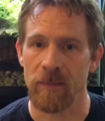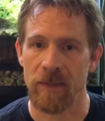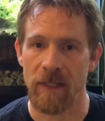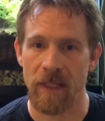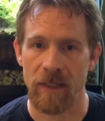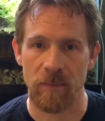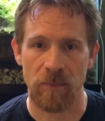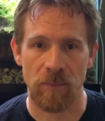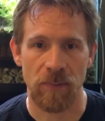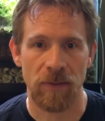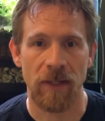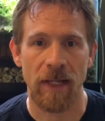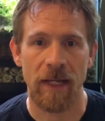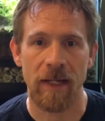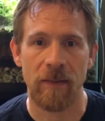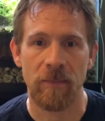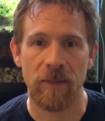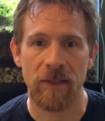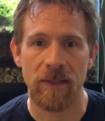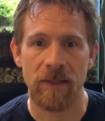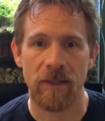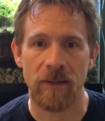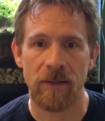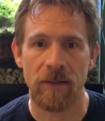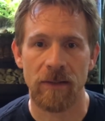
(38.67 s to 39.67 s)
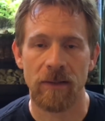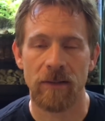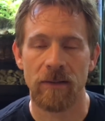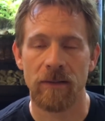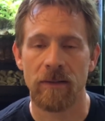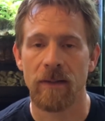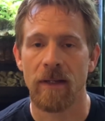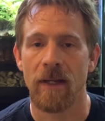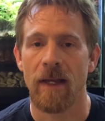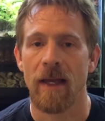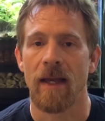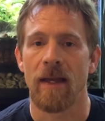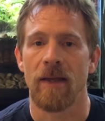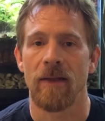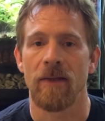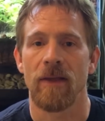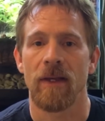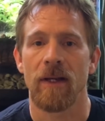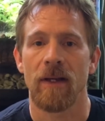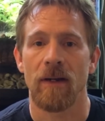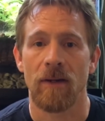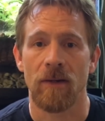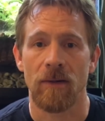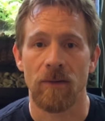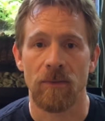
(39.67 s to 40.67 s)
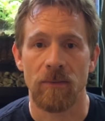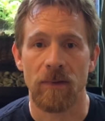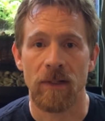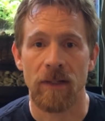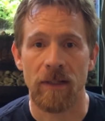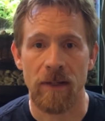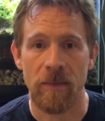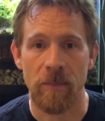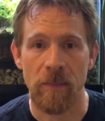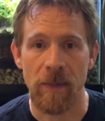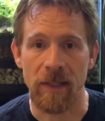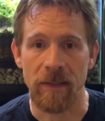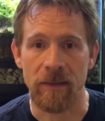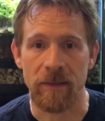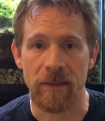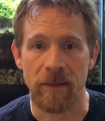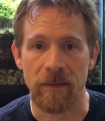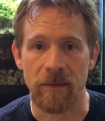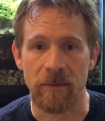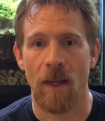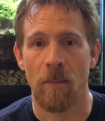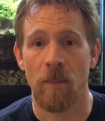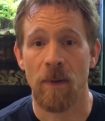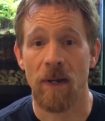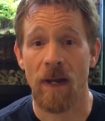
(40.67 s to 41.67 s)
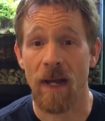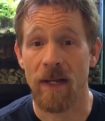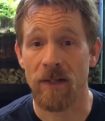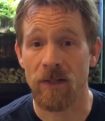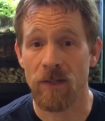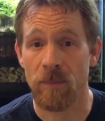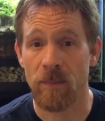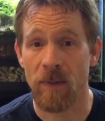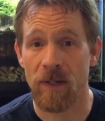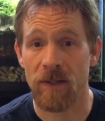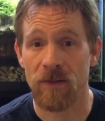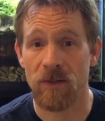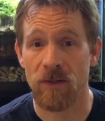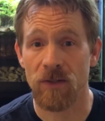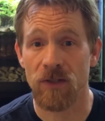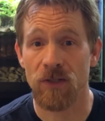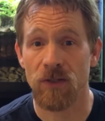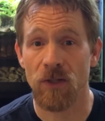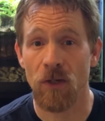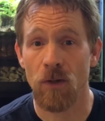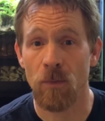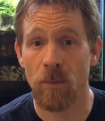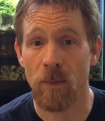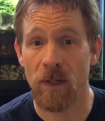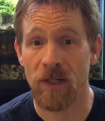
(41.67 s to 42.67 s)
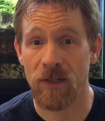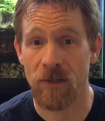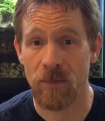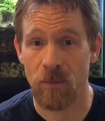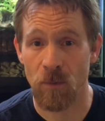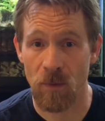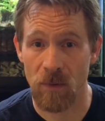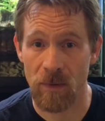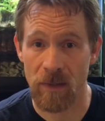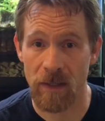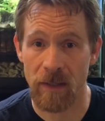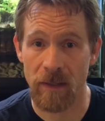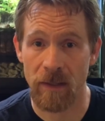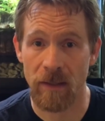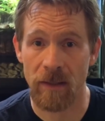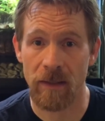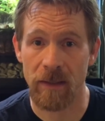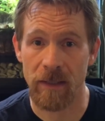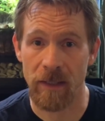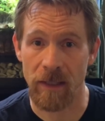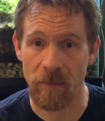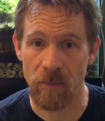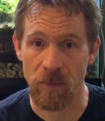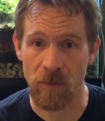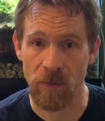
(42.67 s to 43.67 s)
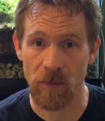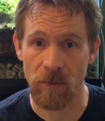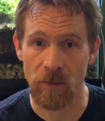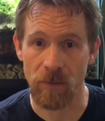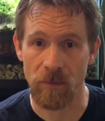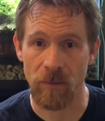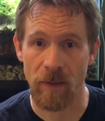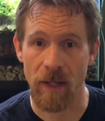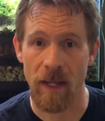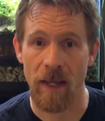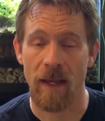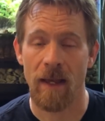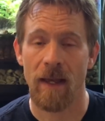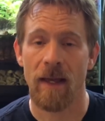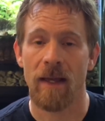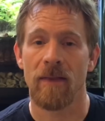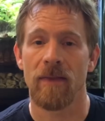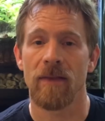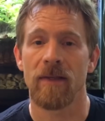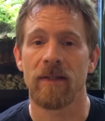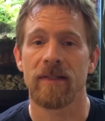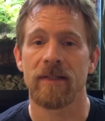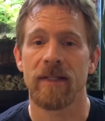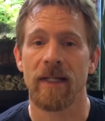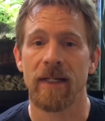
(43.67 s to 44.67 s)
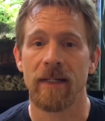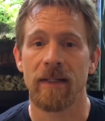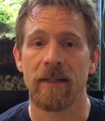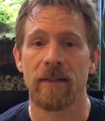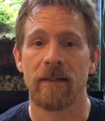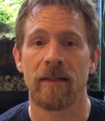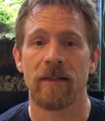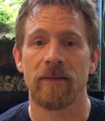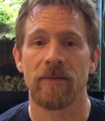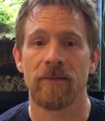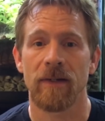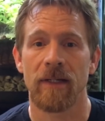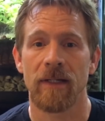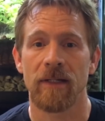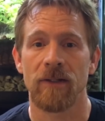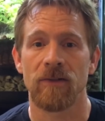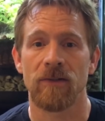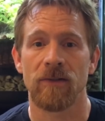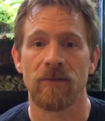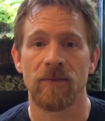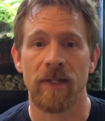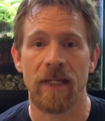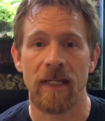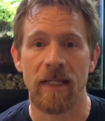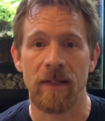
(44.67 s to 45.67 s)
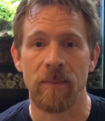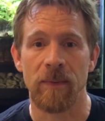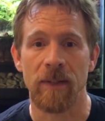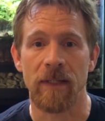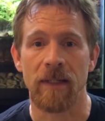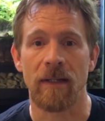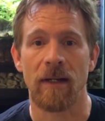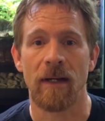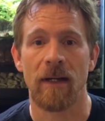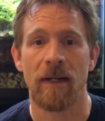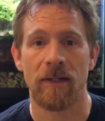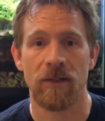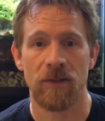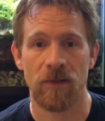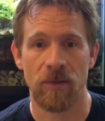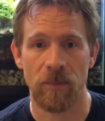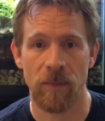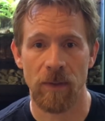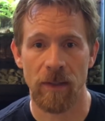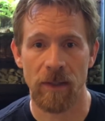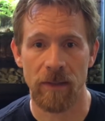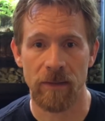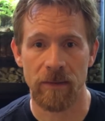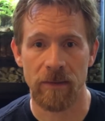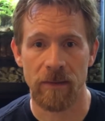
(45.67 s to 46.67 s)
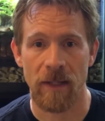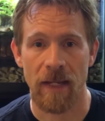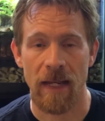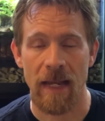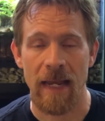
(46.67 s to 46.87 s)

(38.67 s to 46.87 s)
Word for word: dead plant material. They are really amazing. But isopods are so much more than a cleanup crew. The second advantage of keeping isopods